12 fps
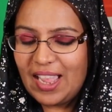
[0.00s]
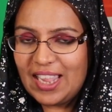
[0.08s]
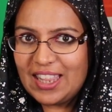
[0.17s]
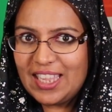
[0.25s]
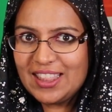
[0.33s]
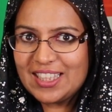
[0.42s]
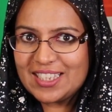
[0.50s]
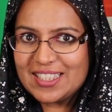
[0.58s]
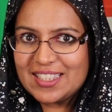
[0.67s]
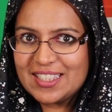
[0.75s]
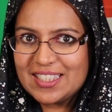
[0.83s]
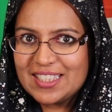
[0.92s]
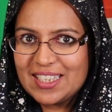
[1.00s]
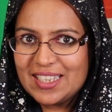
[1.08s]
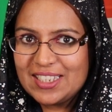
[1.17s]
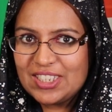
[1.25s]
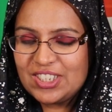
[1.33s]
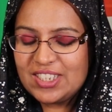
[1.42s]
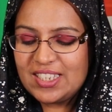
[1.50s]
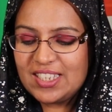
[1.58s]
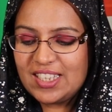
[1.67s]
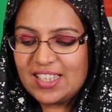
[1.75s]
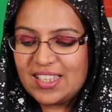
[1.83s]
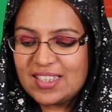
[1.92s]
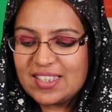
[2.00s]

I like this. She